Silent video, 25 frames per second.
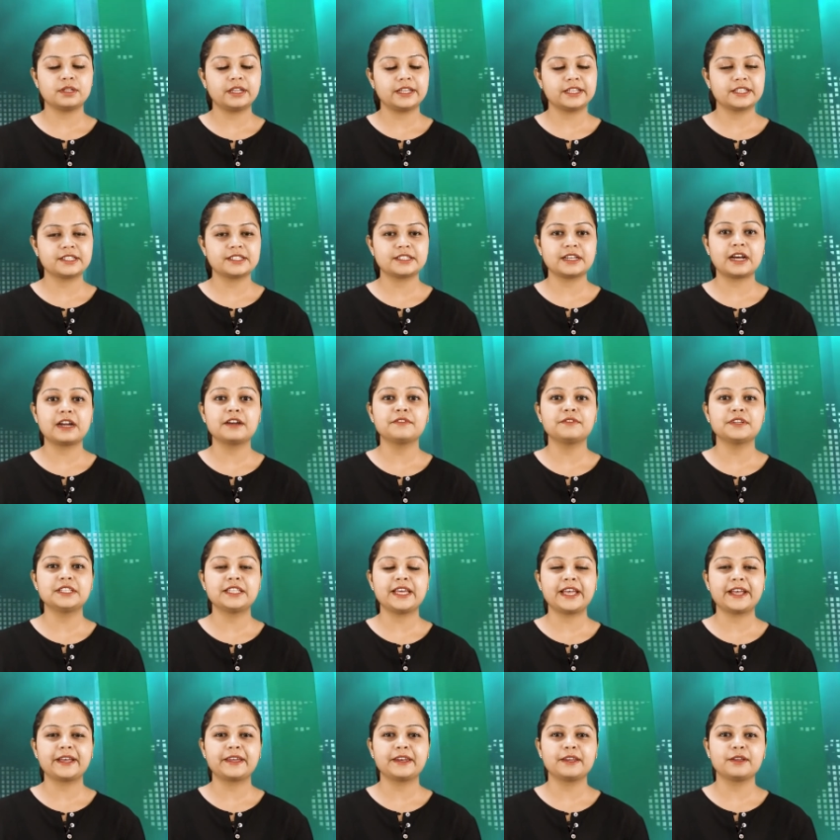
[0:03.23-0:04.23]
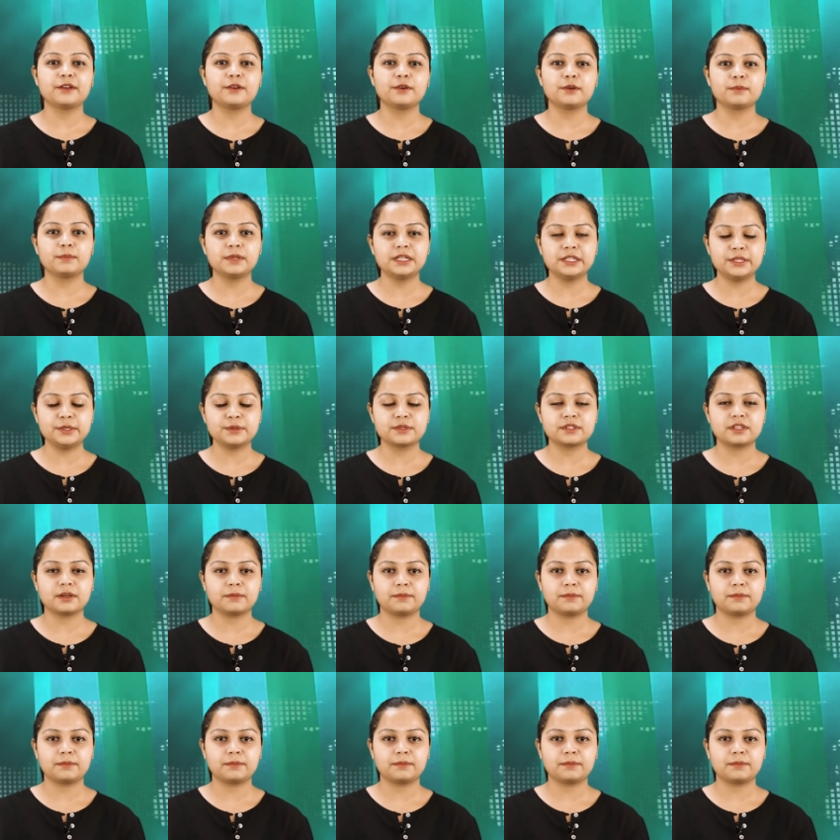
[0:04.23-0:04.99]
So let's start with the Agri Global news